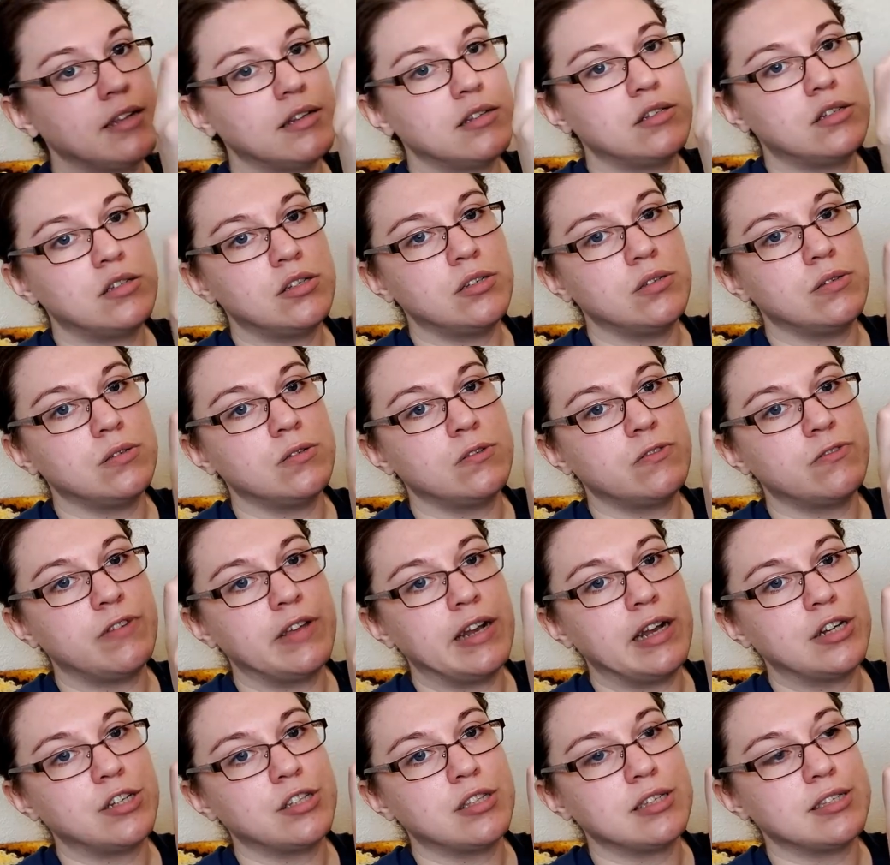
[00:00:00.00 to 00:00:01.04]
need to
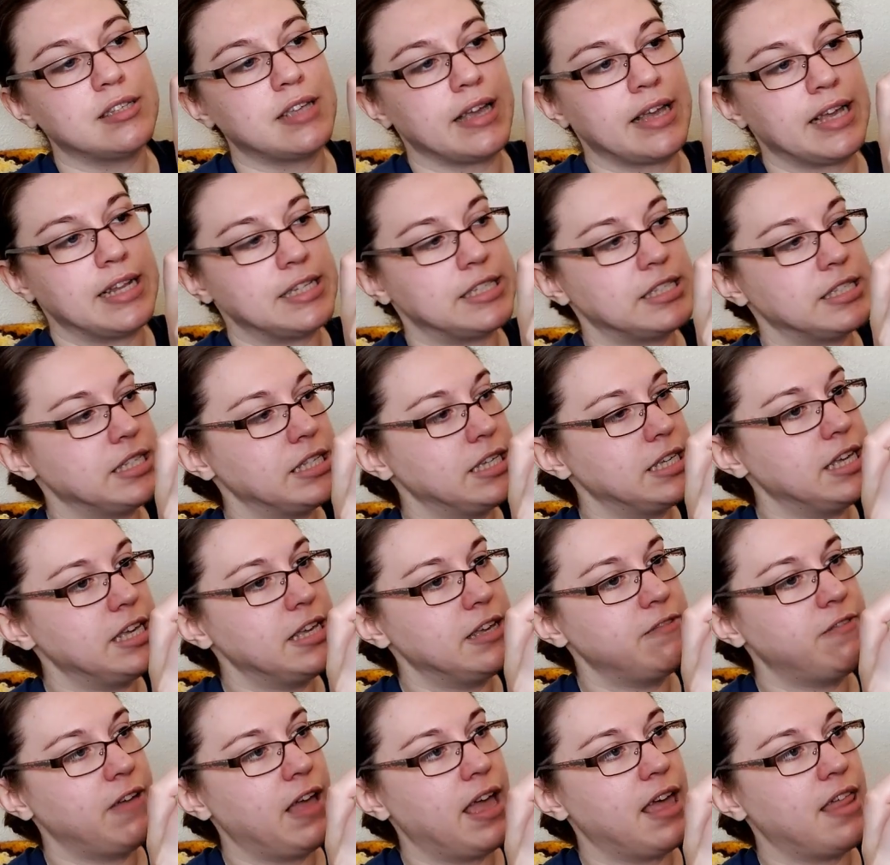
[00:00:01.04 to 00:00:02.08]
finish the second
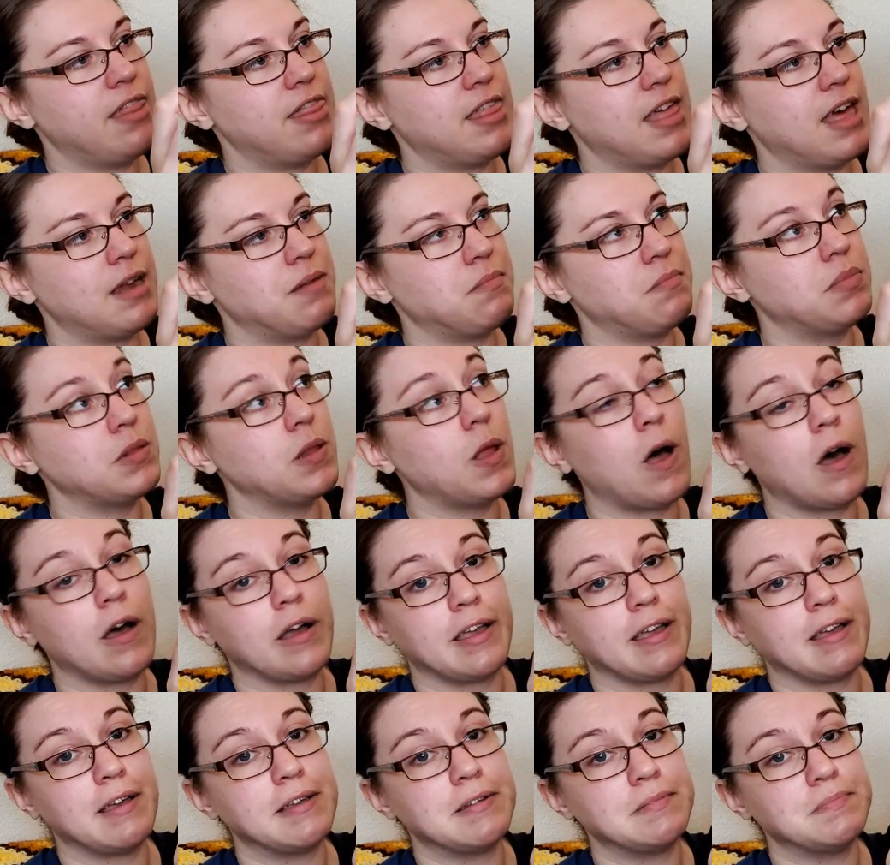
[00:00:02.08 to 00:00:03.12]
sleeve and then
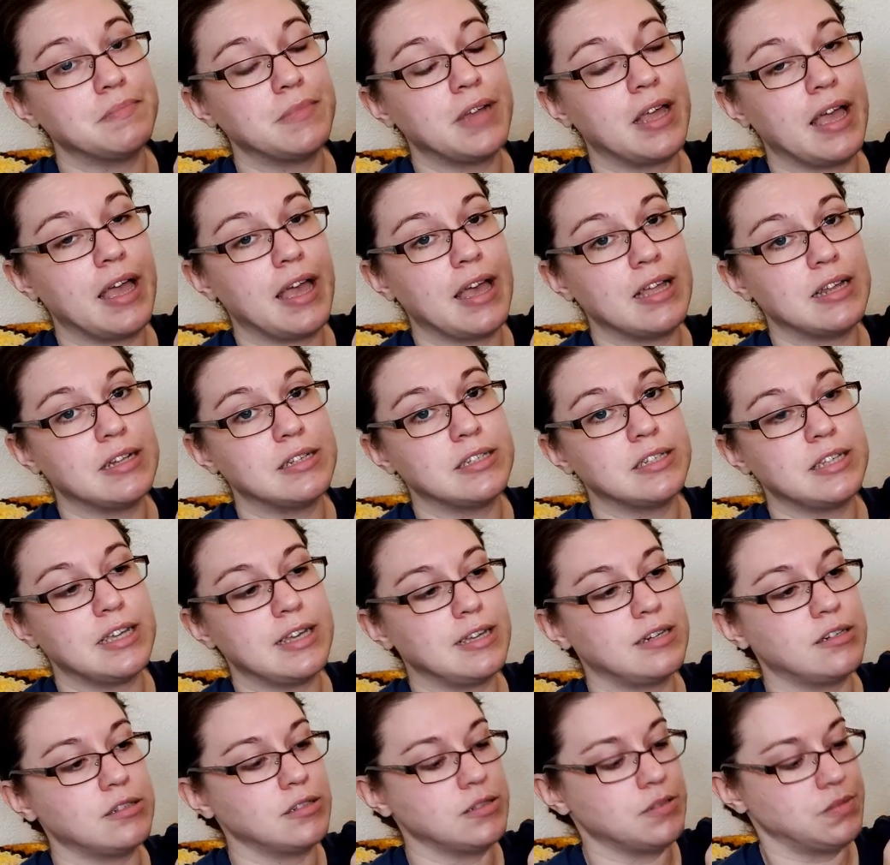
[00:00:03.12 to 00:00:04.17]
block it and
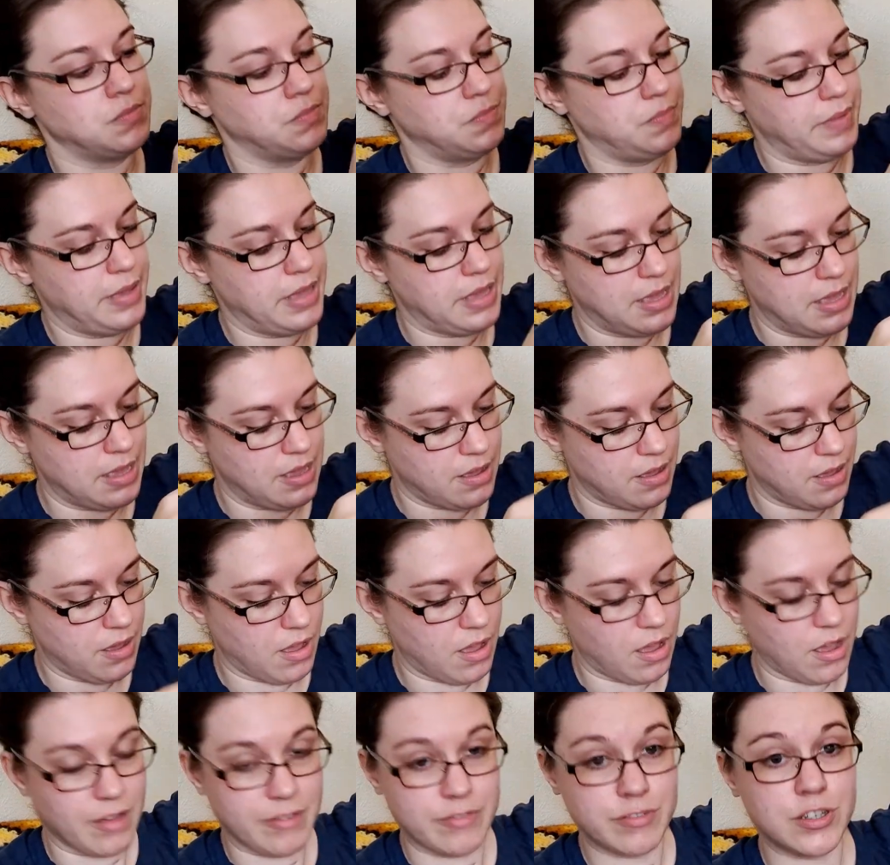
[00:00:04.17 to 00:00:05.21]
it'll be
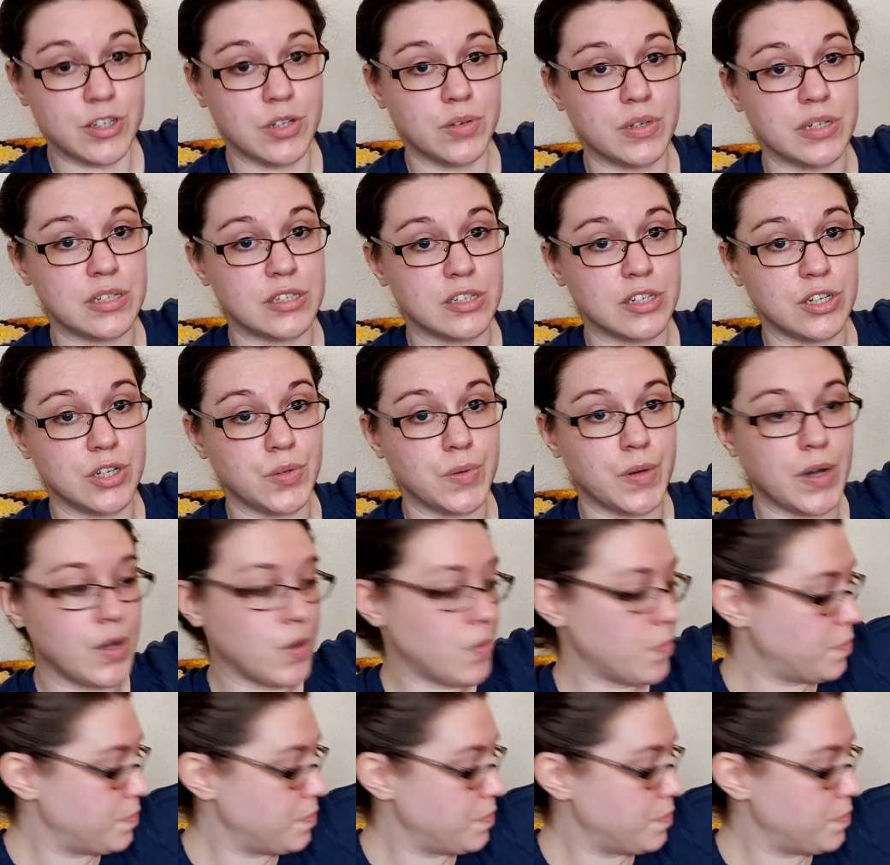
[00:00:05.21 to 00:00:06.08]
off to its new